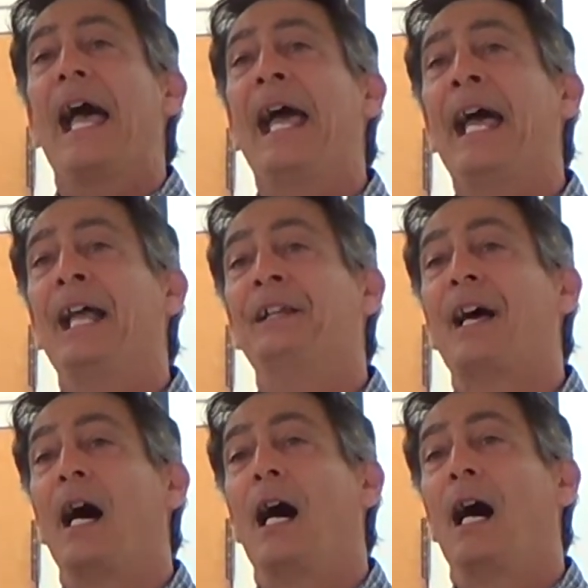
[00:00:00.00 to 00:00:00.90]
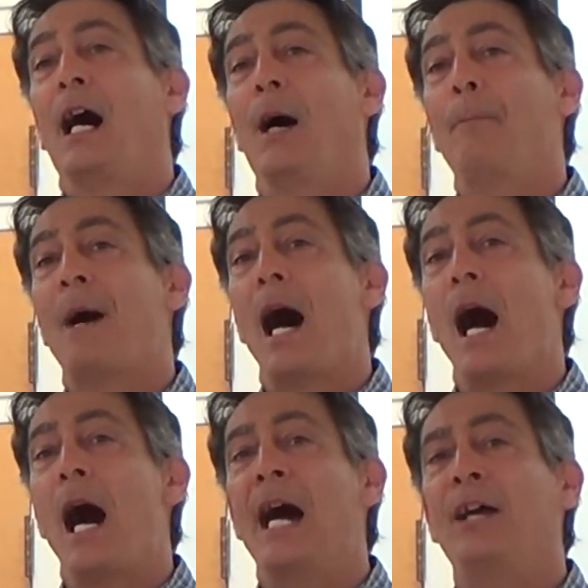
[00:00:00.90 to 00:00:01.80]
And
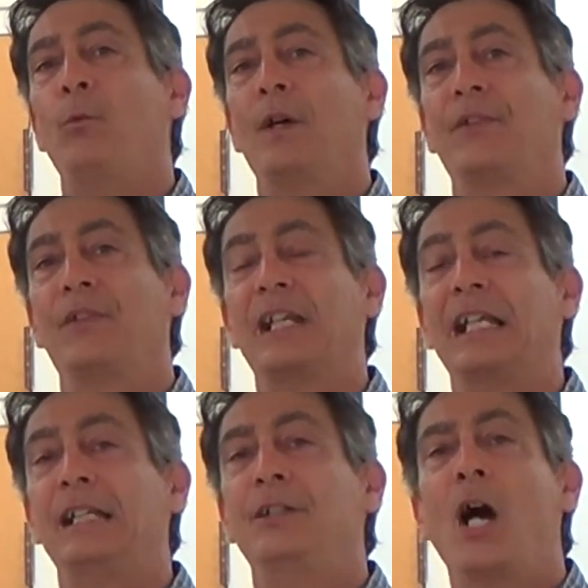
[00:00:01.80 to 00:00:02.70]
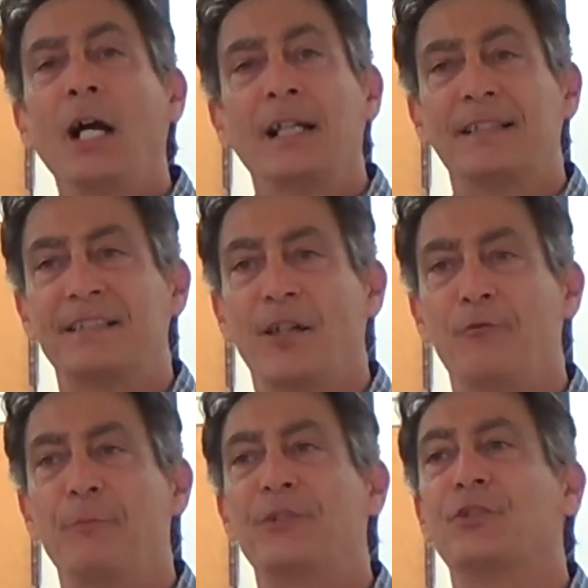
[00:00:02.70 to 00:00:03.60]
I was the youngest
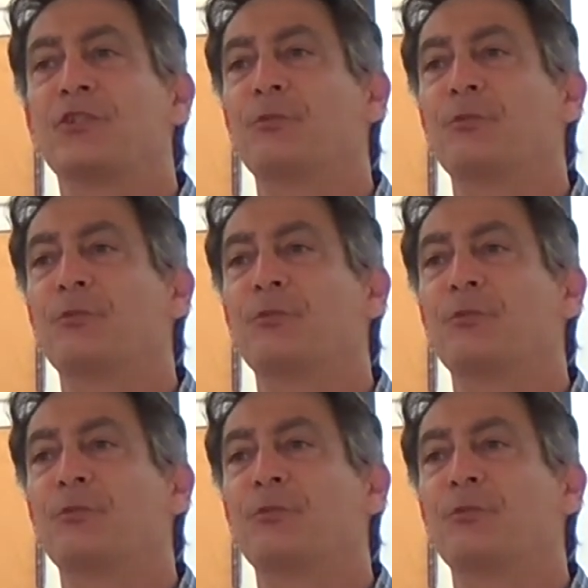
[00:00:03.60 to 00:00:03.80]
of Mr.